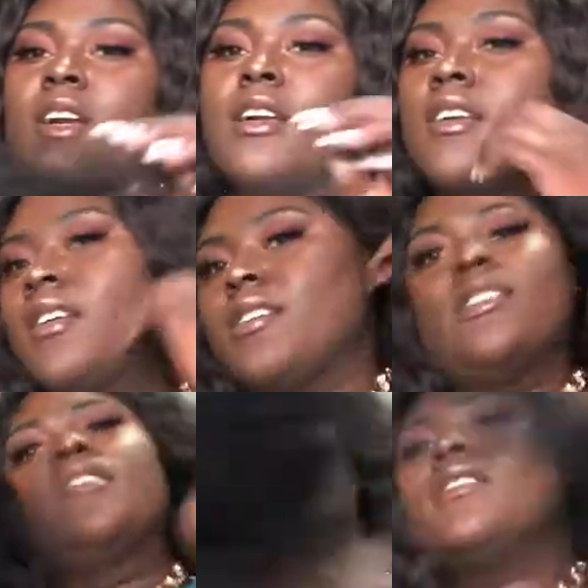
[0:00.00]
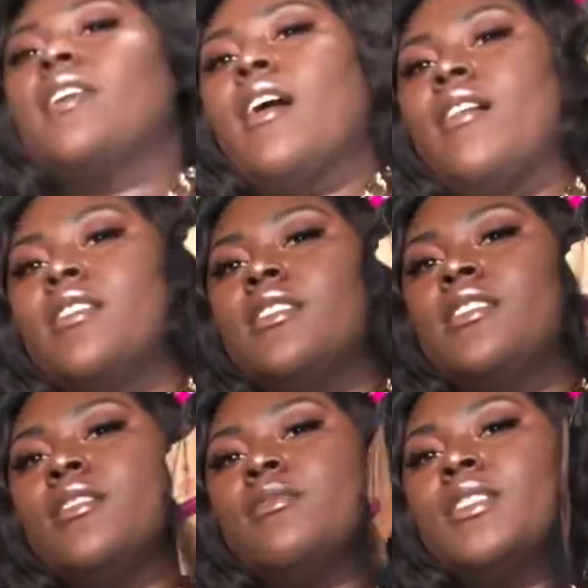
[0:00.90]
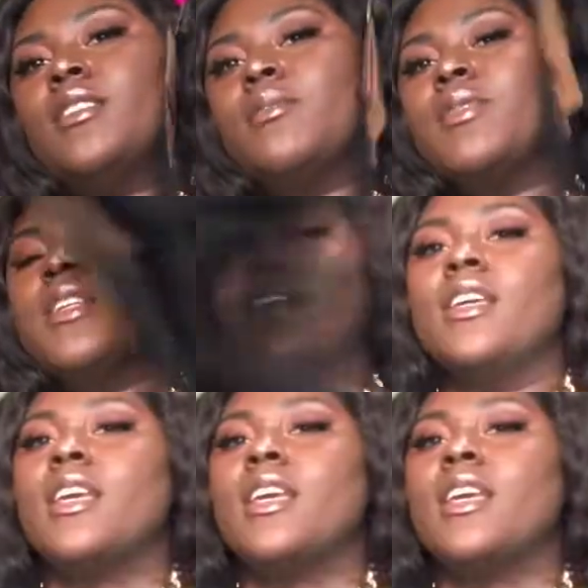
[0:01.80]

gosh, y'all, this is gonna be so pretty.